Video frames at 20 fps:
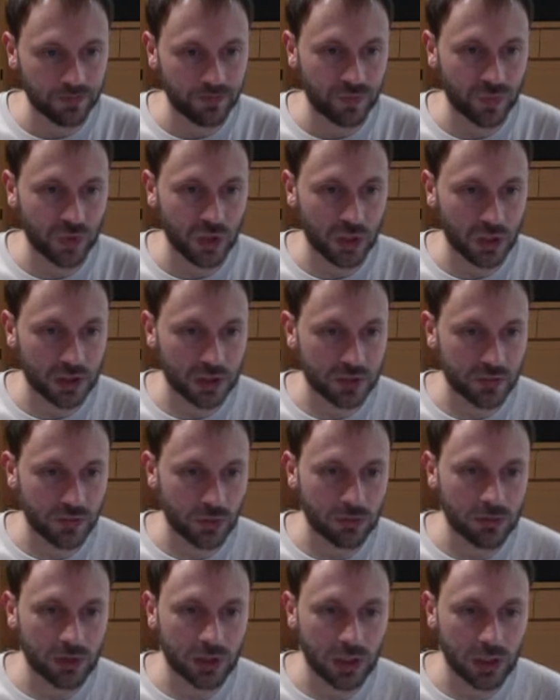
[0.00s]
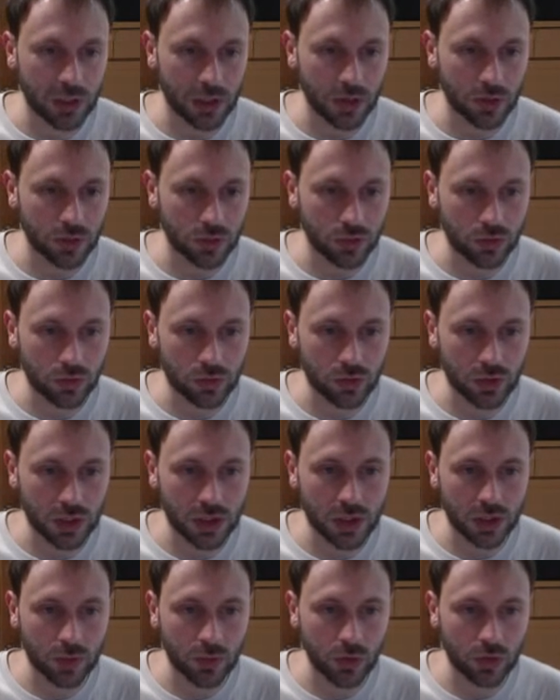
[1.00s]
it's from the Edo Tokyo
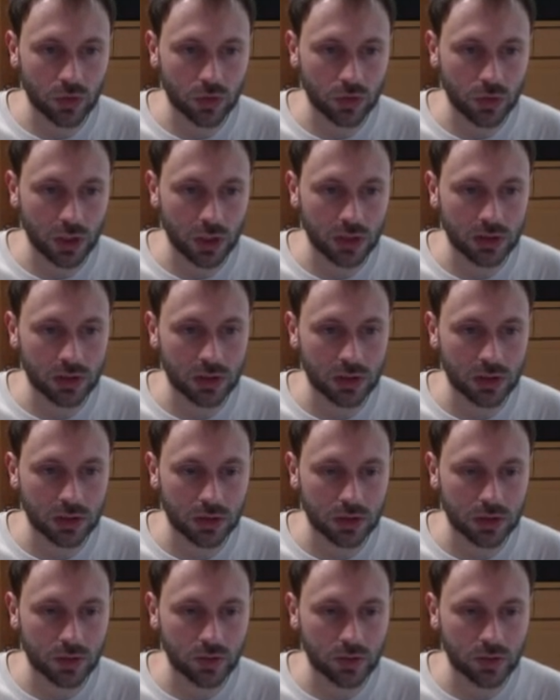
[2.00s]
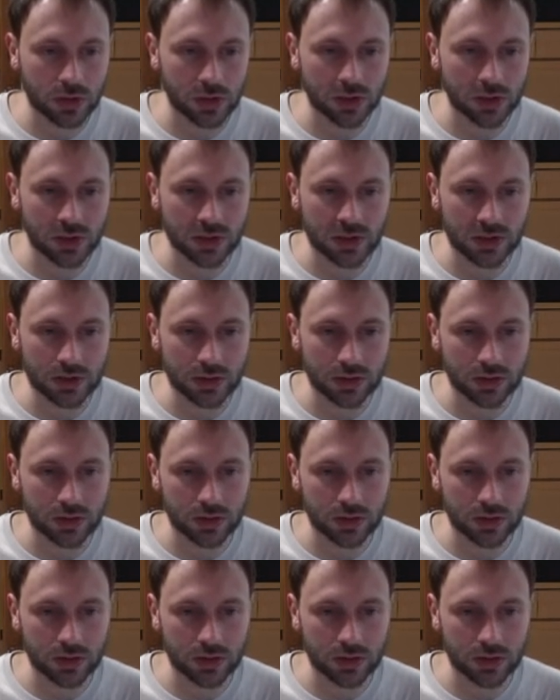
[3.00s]
Tatemono-en, which is